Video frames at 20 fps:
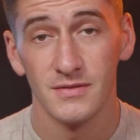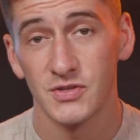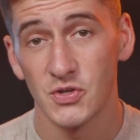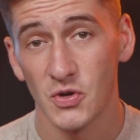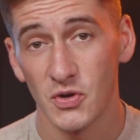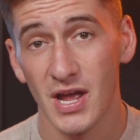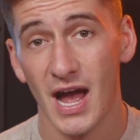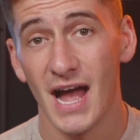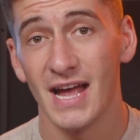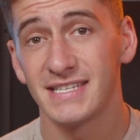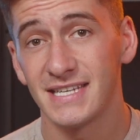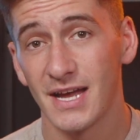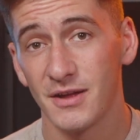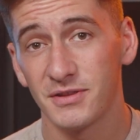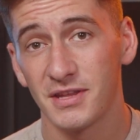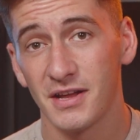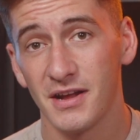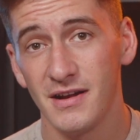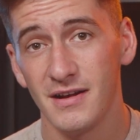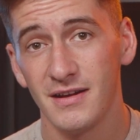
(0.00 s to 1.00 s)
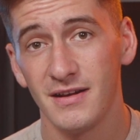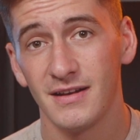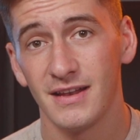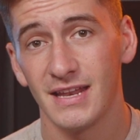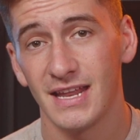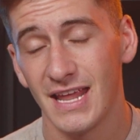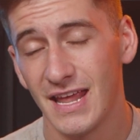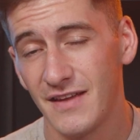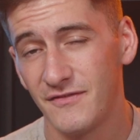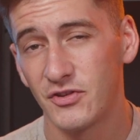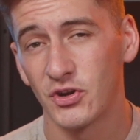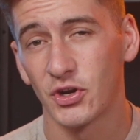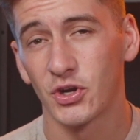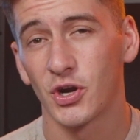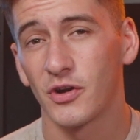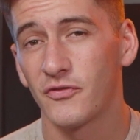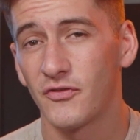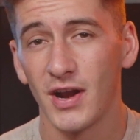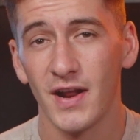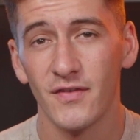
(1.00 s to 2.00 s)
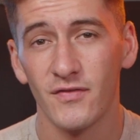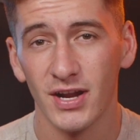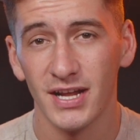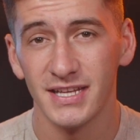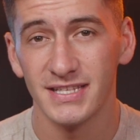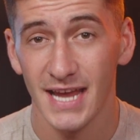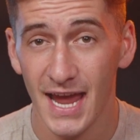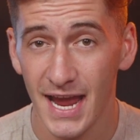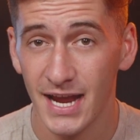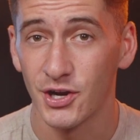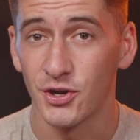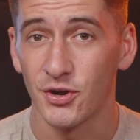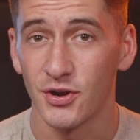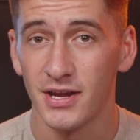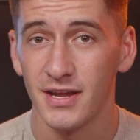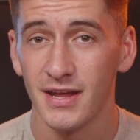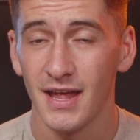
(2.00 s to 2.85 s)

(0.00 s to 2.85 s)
So guys out there, if your girlfriend ever gets angry